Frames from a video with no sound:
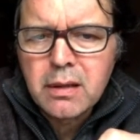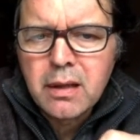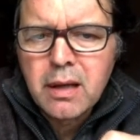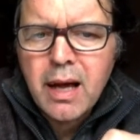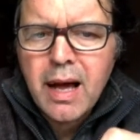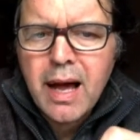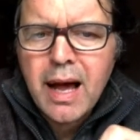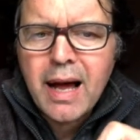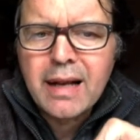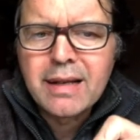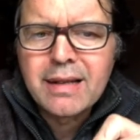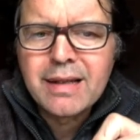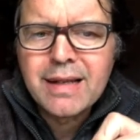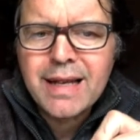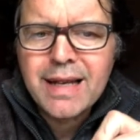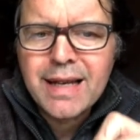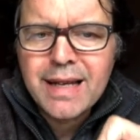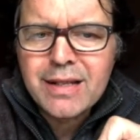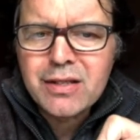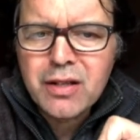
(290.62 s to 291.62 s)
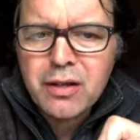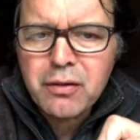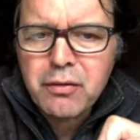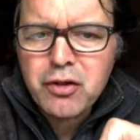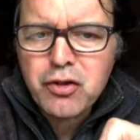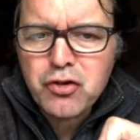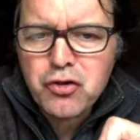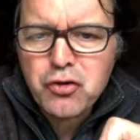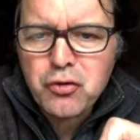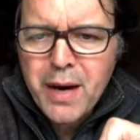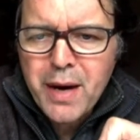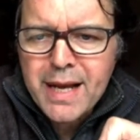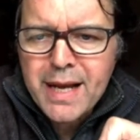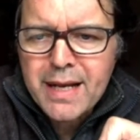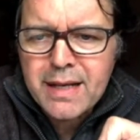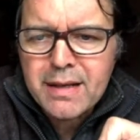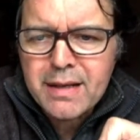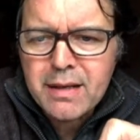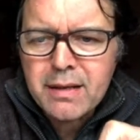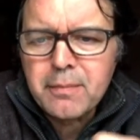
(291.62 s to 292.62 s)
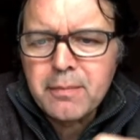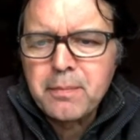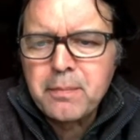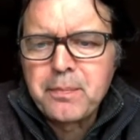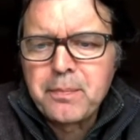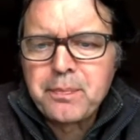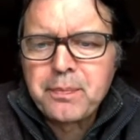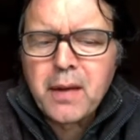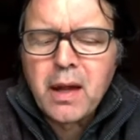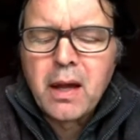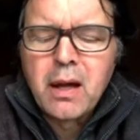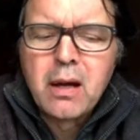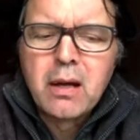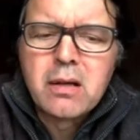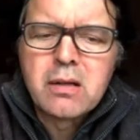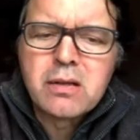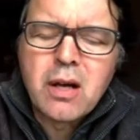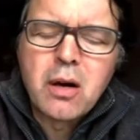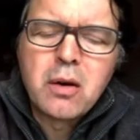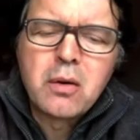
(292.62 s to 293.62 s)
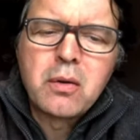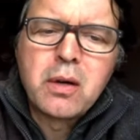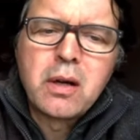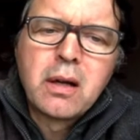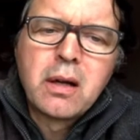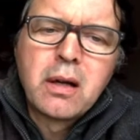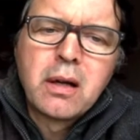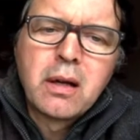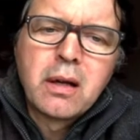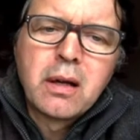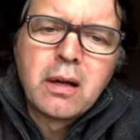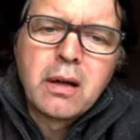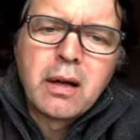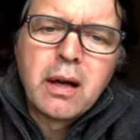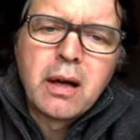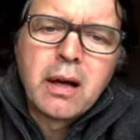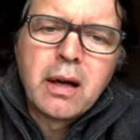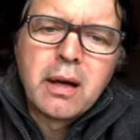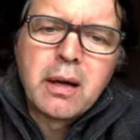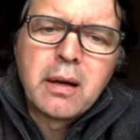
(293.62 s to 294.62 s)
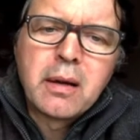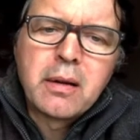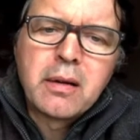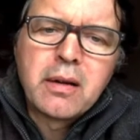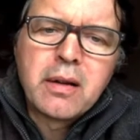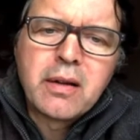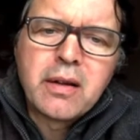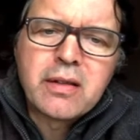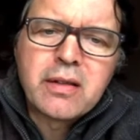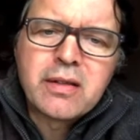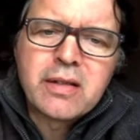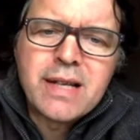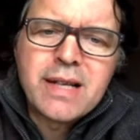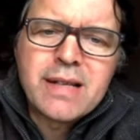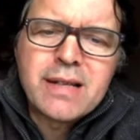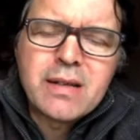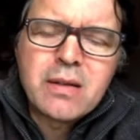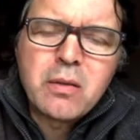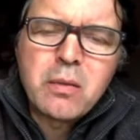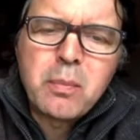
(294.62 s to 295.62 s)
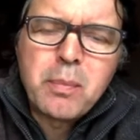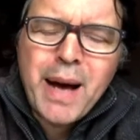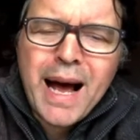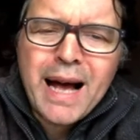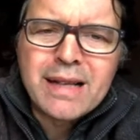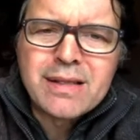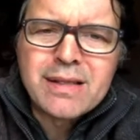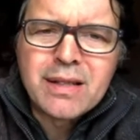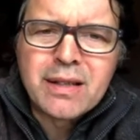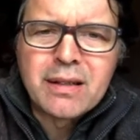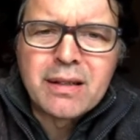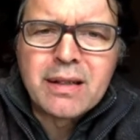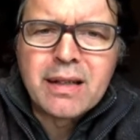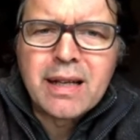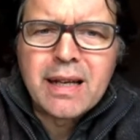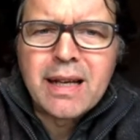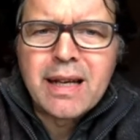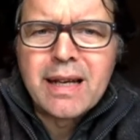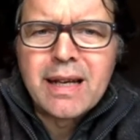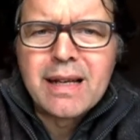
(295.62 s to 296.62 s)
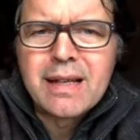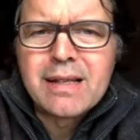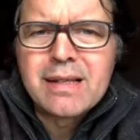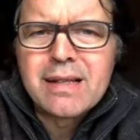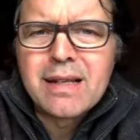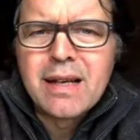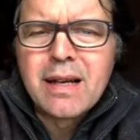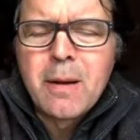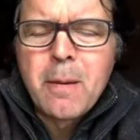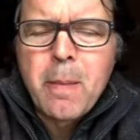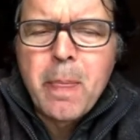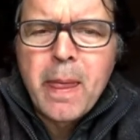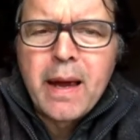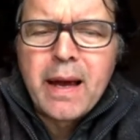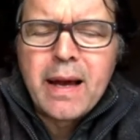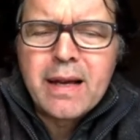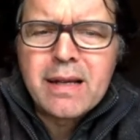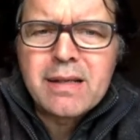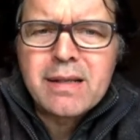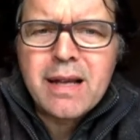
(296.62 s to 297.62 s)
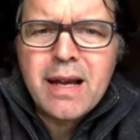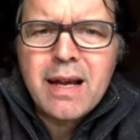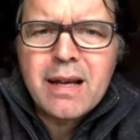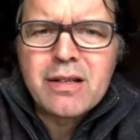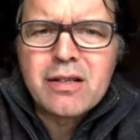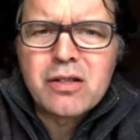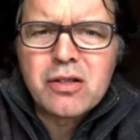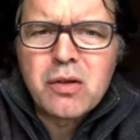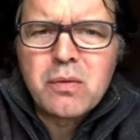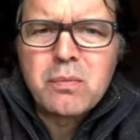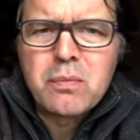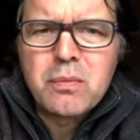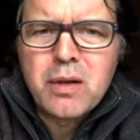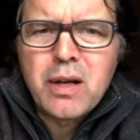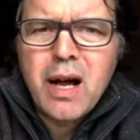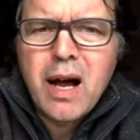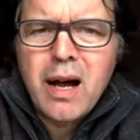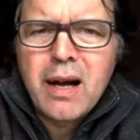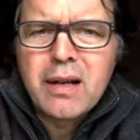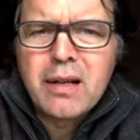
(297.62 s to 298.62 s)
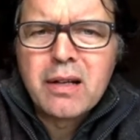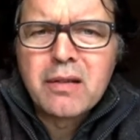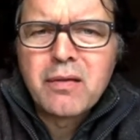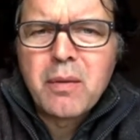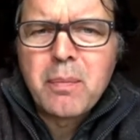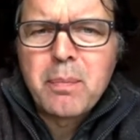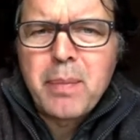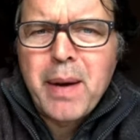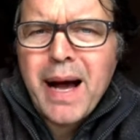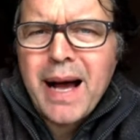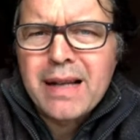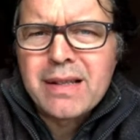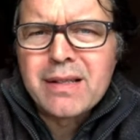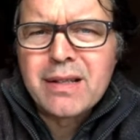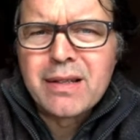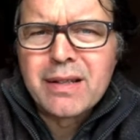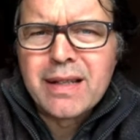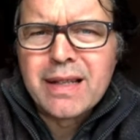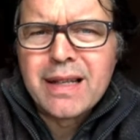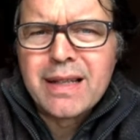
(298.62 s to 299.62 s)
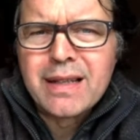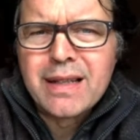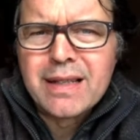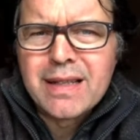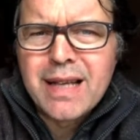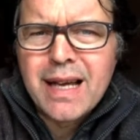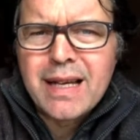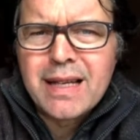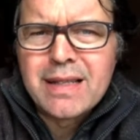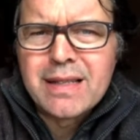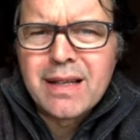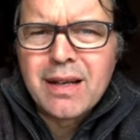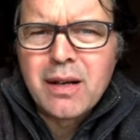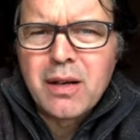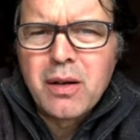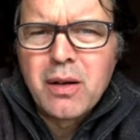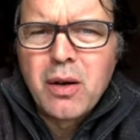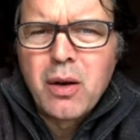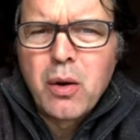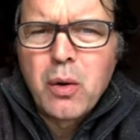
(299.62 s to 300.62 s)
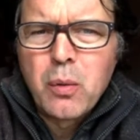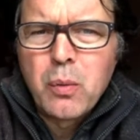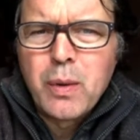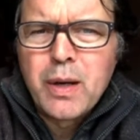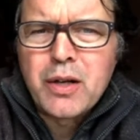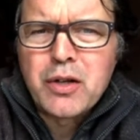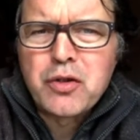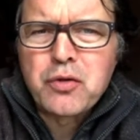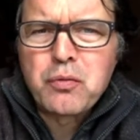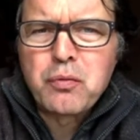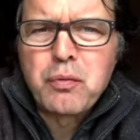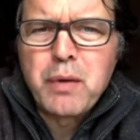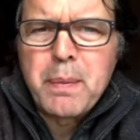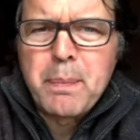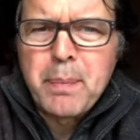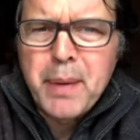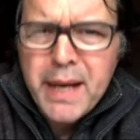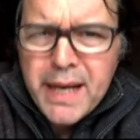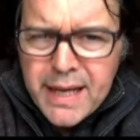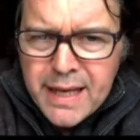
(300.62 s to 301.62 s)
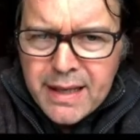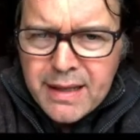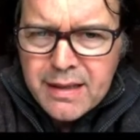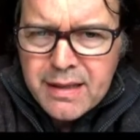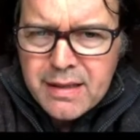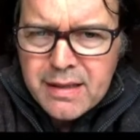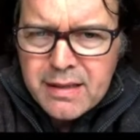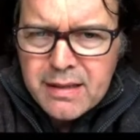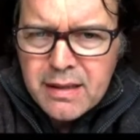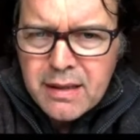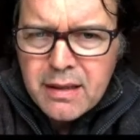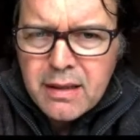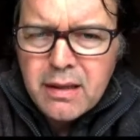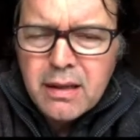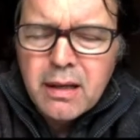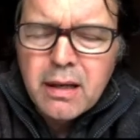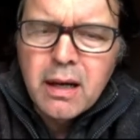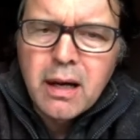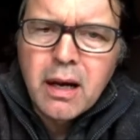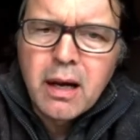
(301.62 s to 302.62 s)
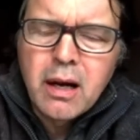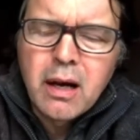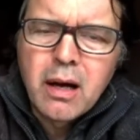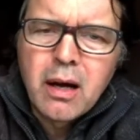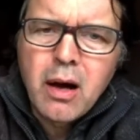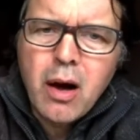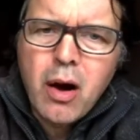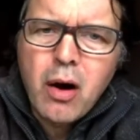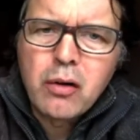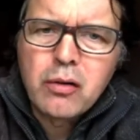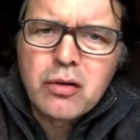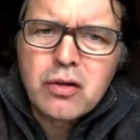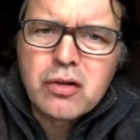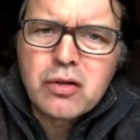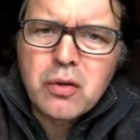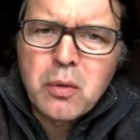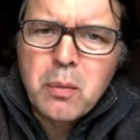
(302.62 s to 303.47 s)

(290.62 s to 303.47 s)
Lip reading: And is there a trend? So the seasonal pattern is there some kind of a pattern in the data which repeats on some